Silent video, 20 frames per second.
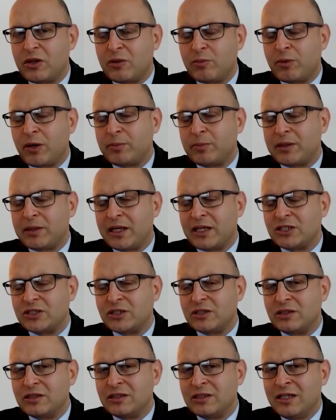
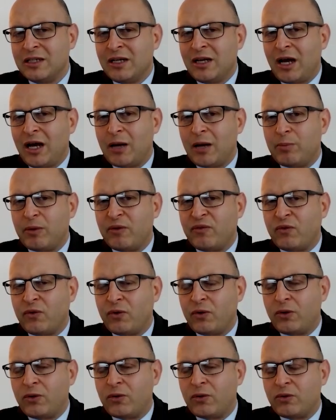population
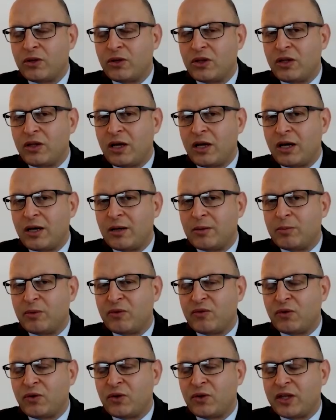before
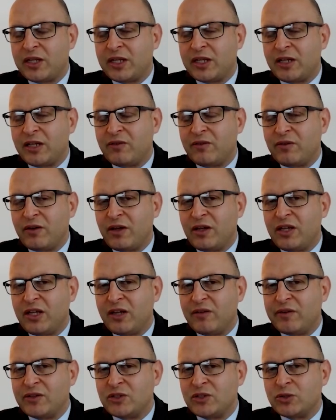the
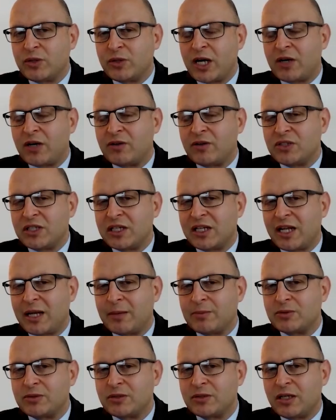eventual currency
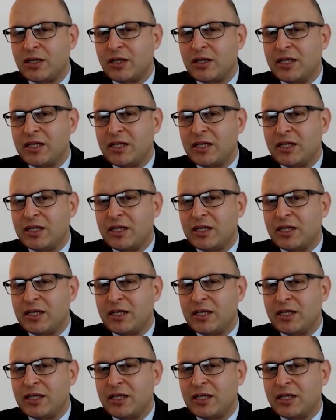collapse